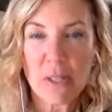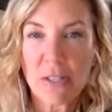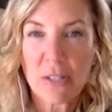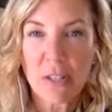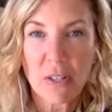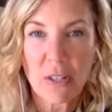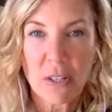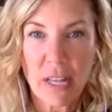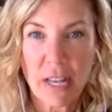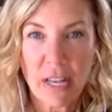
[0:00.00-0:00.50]

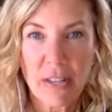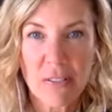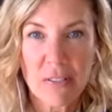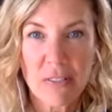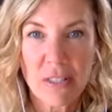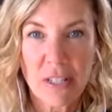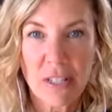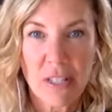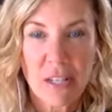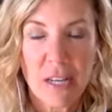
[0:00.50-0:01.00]
in our
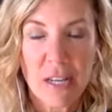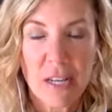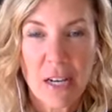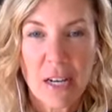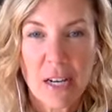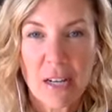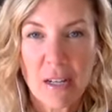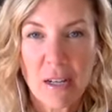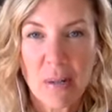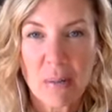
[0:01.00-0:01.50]
lives.
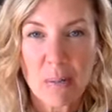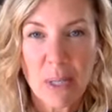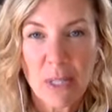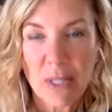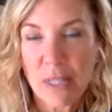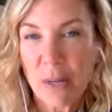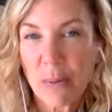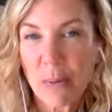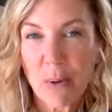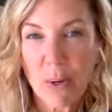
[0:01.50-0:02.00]

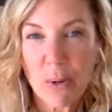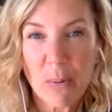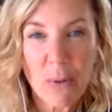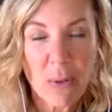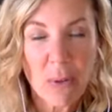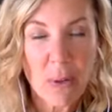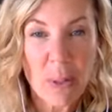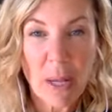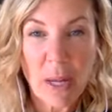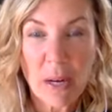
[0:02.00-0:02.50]
Because I work
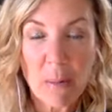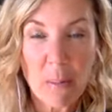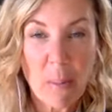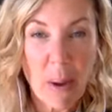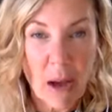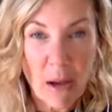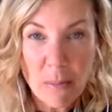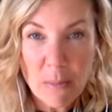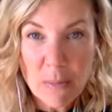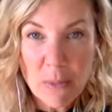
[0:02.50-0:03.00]
with a lot of
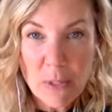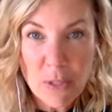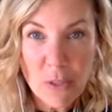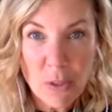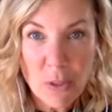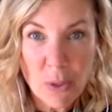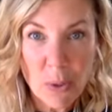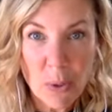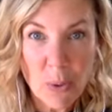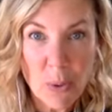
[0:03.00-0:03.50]
moms
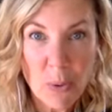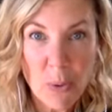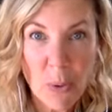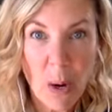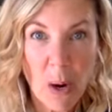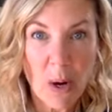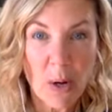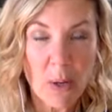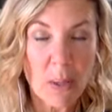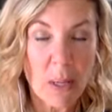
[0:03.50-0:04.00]
who
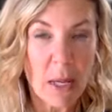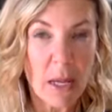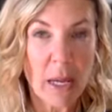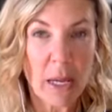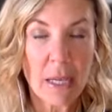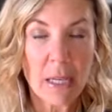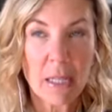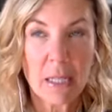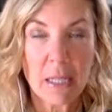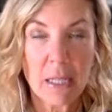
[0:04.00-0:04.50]
are
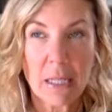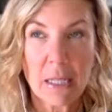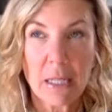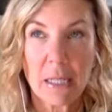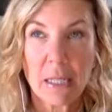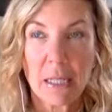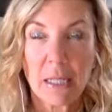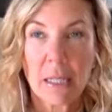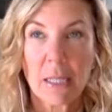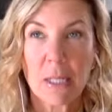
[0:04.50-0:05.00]
like
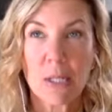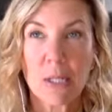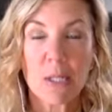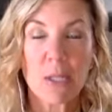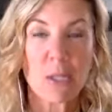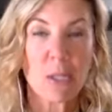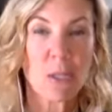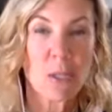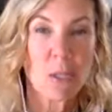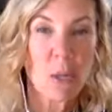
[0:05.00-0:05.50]

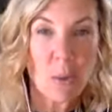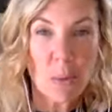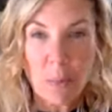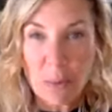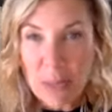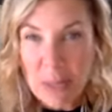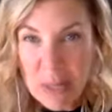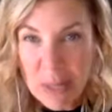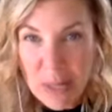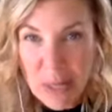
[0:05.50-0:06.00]
so
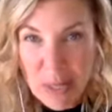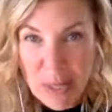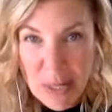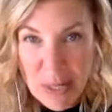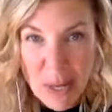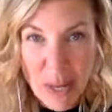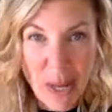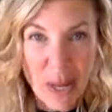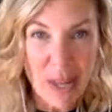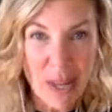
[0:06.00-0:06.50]

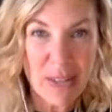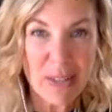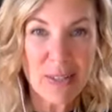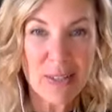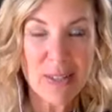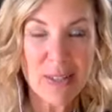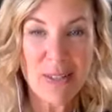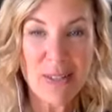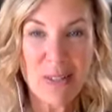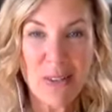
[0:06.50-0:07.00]
busy
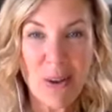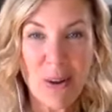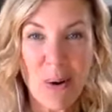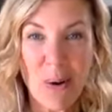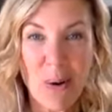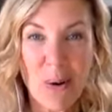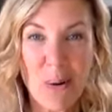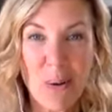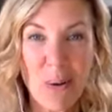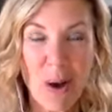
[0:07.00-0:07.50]
and
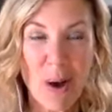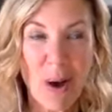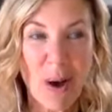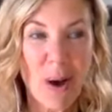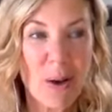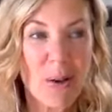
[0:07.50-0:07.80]
so